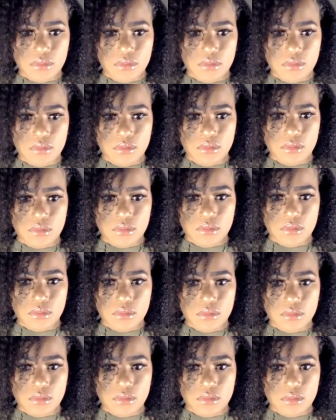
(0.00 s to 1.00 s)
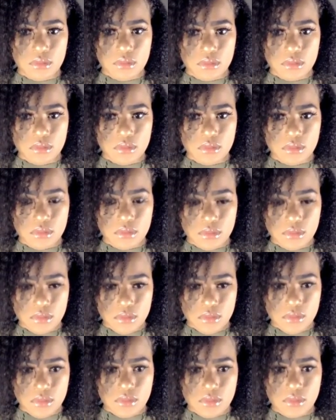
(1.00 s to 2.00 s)

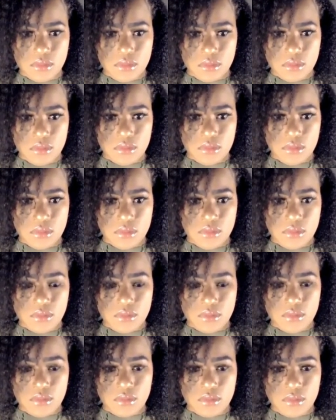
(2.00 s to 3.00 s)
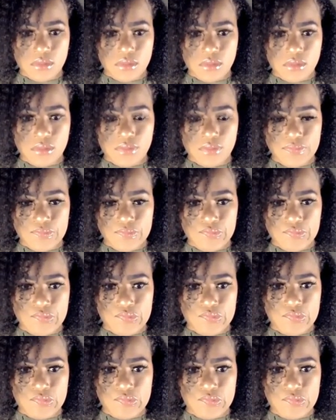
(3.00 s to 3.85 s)
(not speaking)